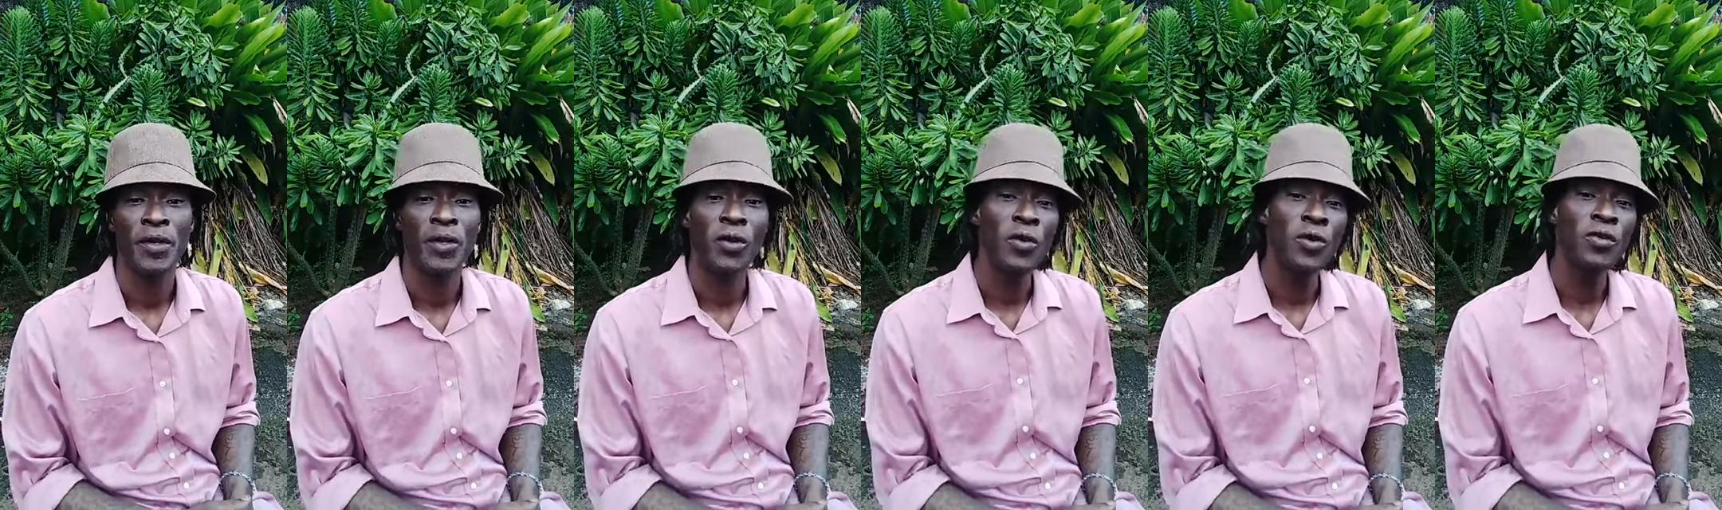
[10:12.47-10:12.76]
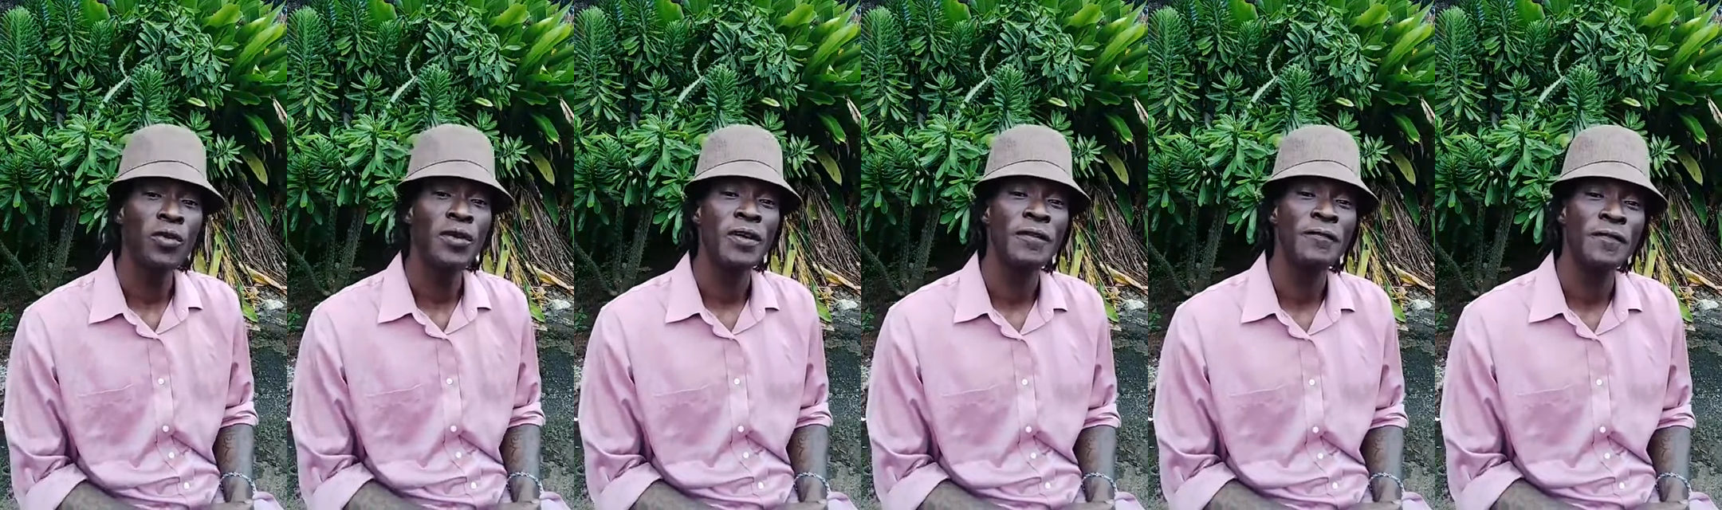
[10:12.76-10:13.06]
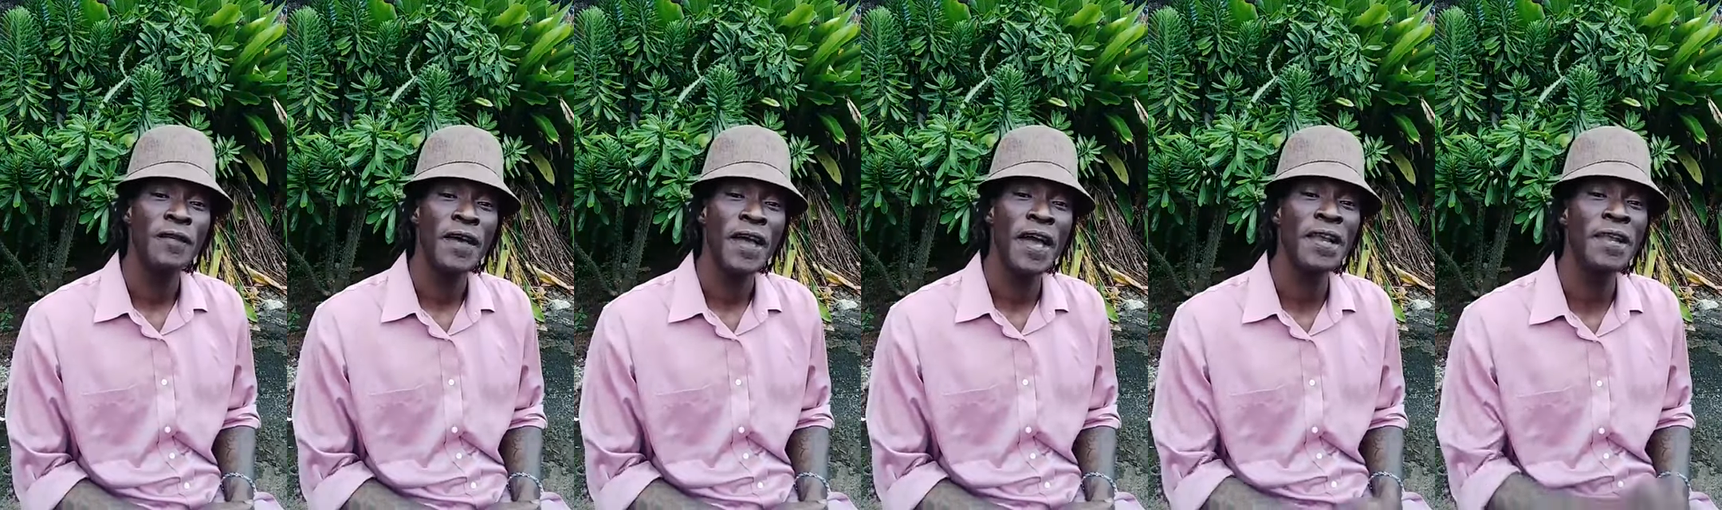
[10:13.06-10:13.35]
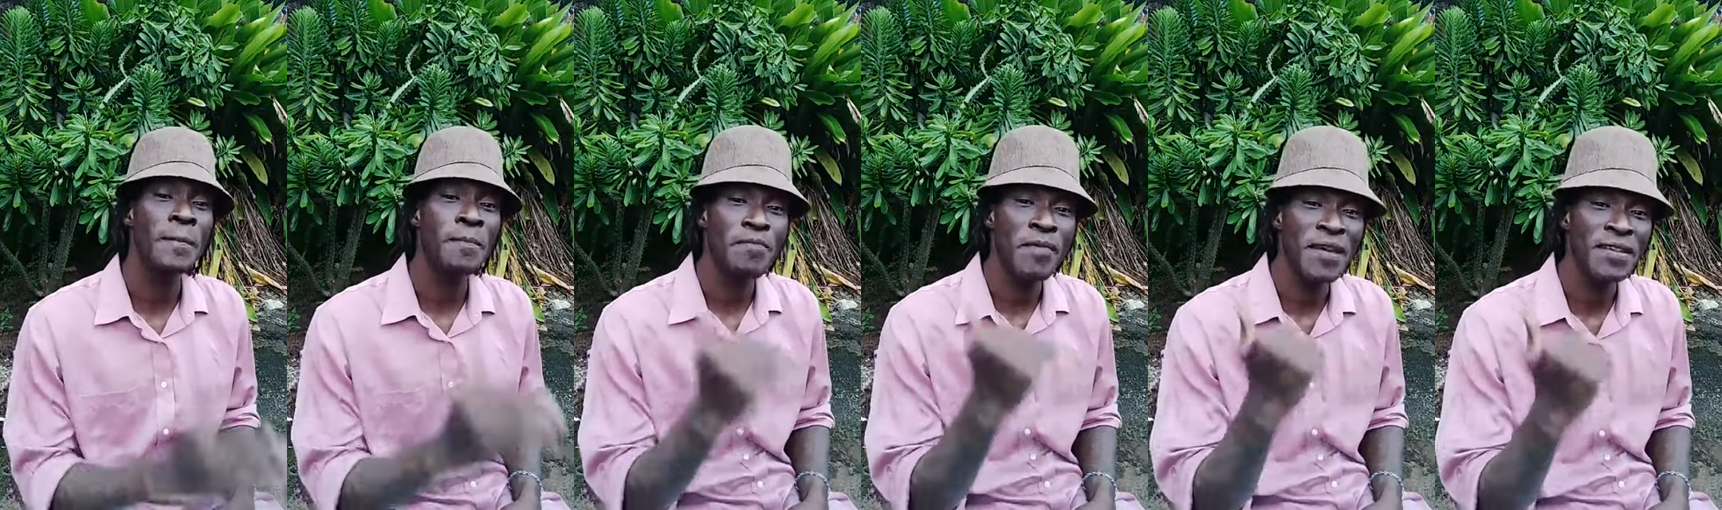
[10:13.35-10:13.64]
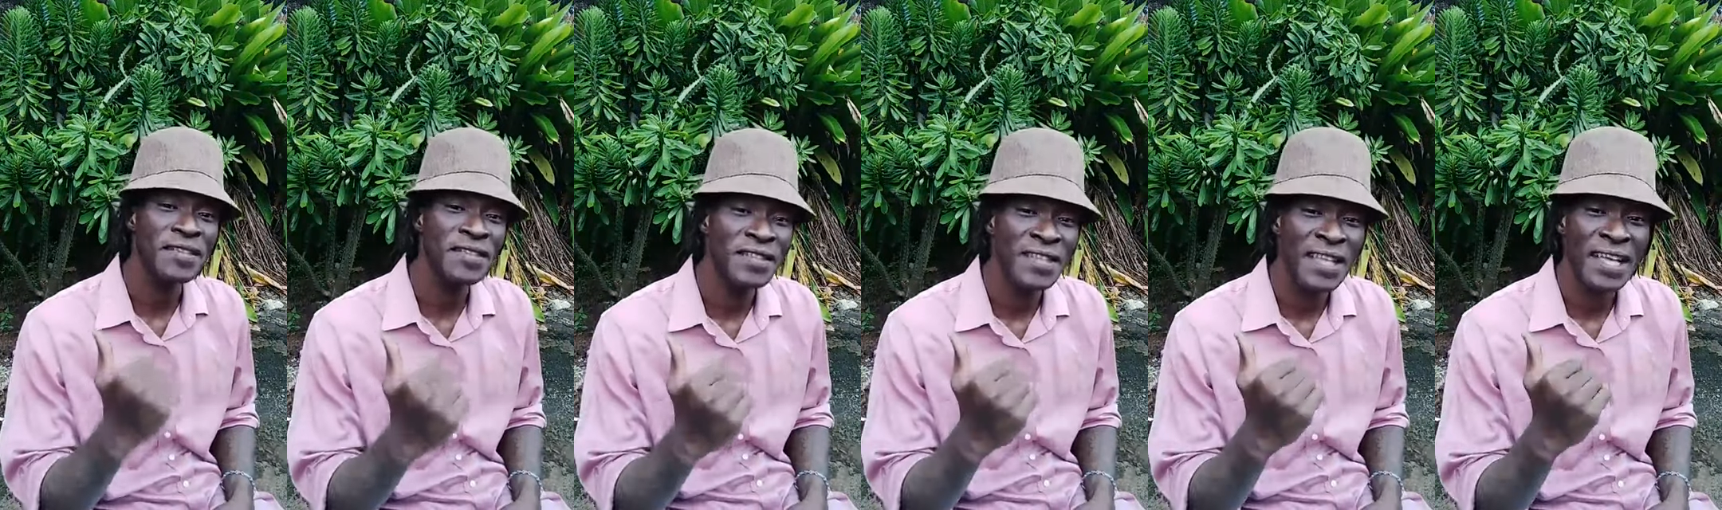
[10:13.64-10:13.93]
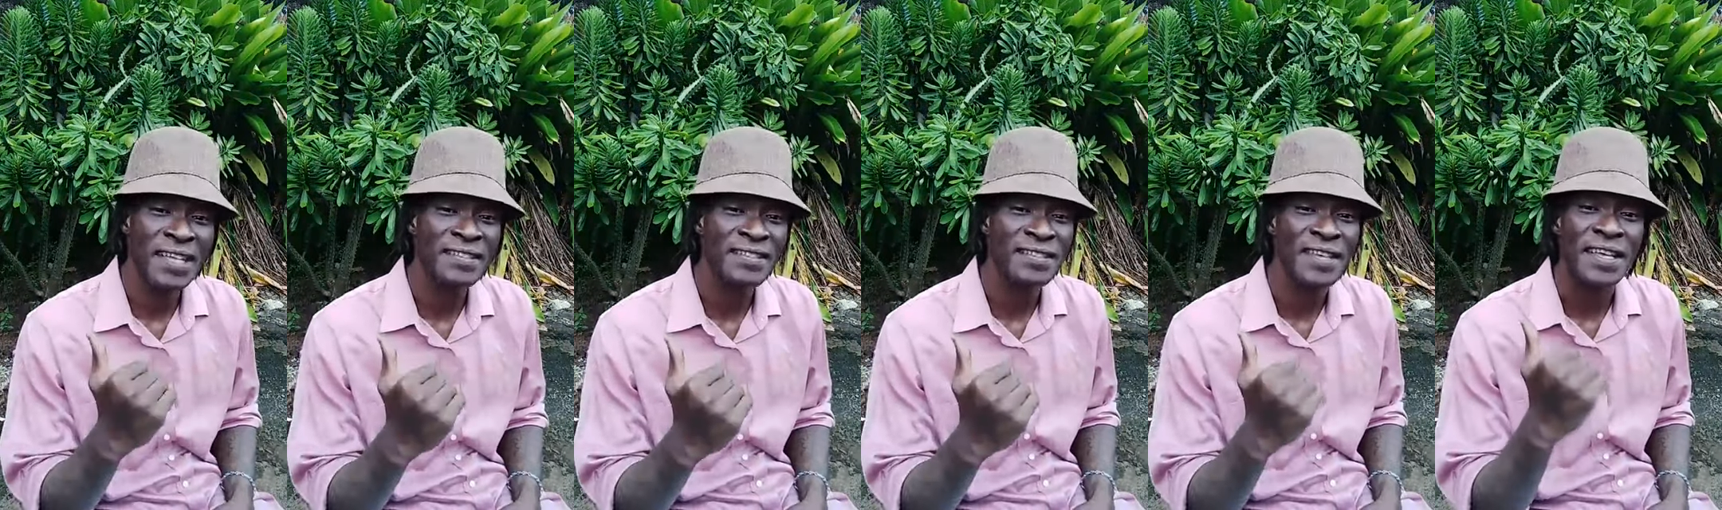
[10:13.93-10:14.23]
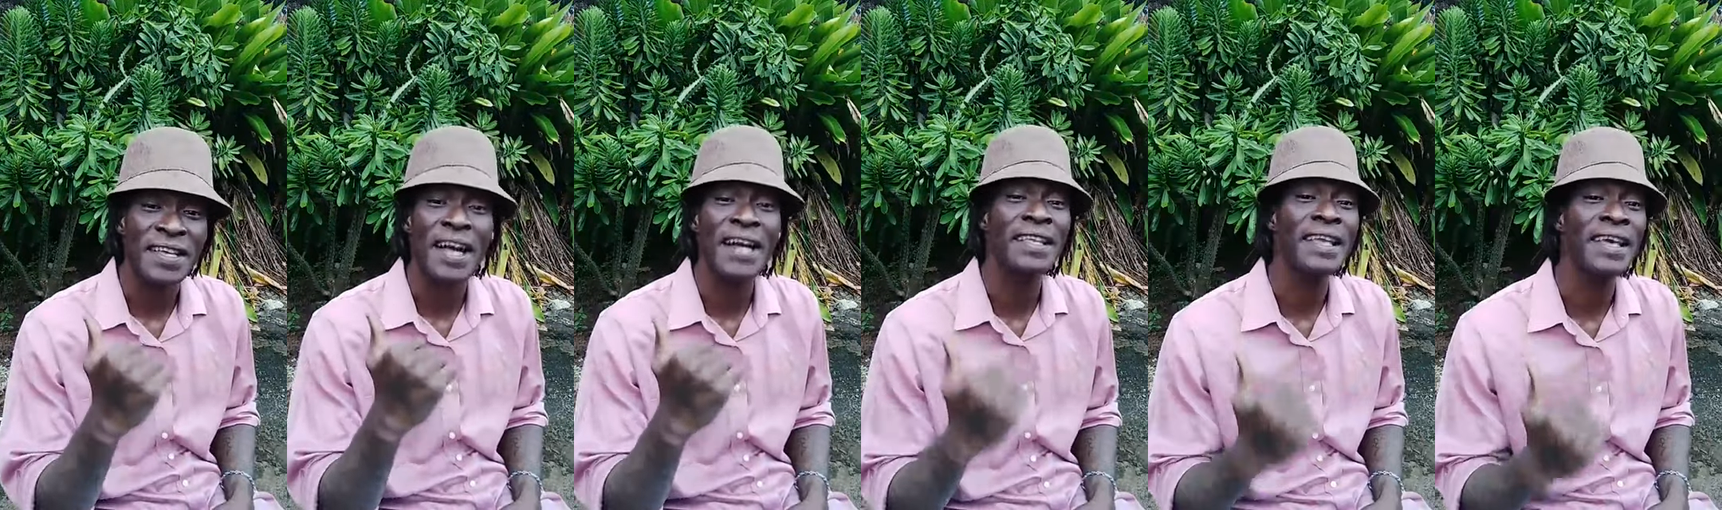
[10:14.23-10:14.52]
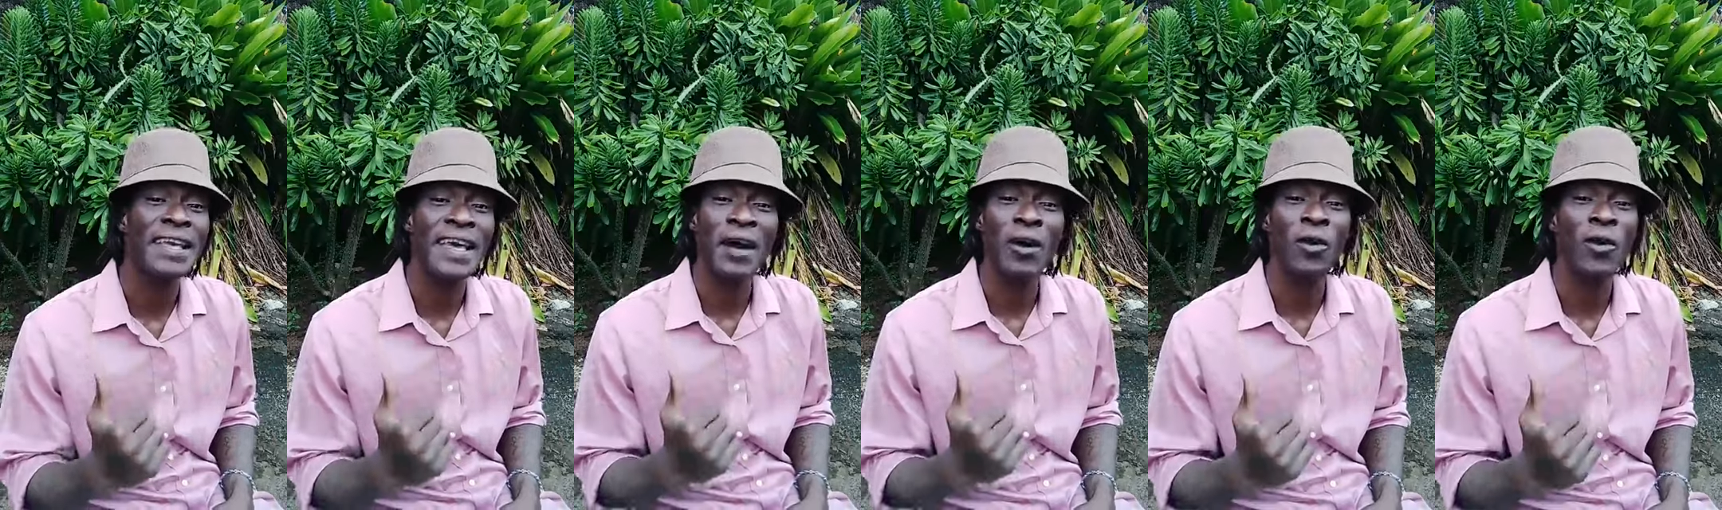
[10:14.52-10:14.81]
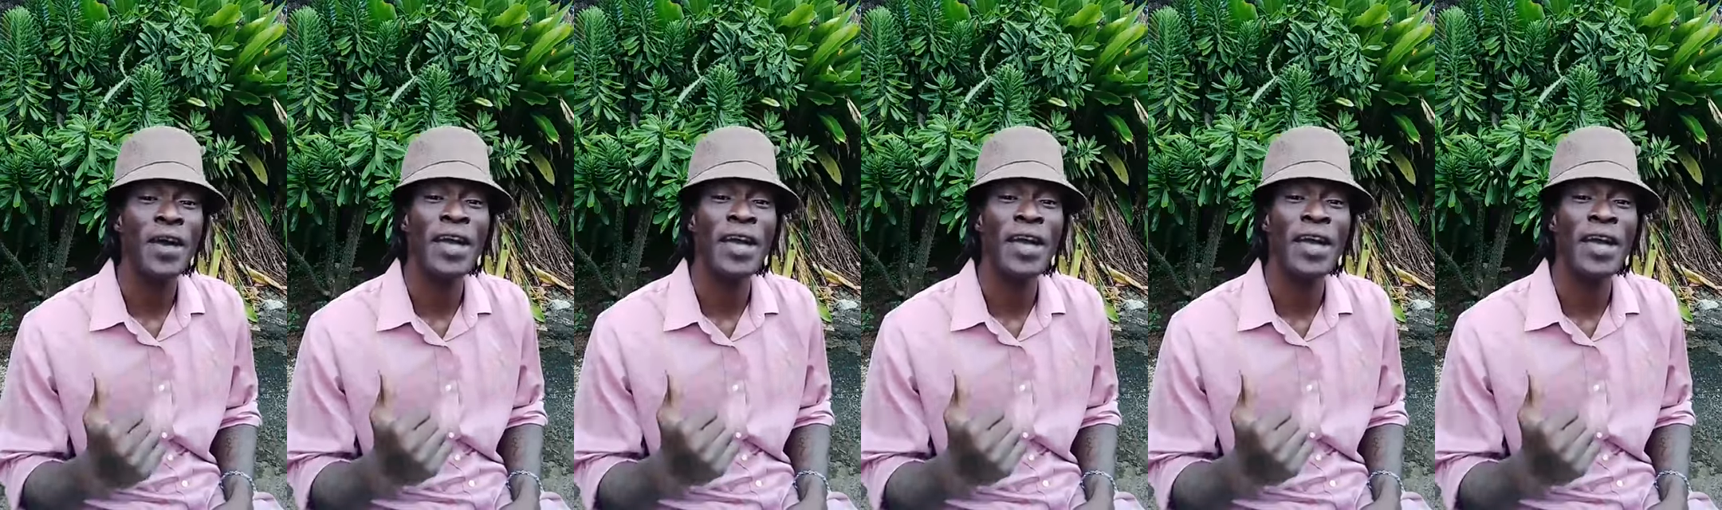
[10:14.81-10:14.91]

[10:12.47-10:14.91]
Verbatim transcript: You know, if any president, the Kanaya,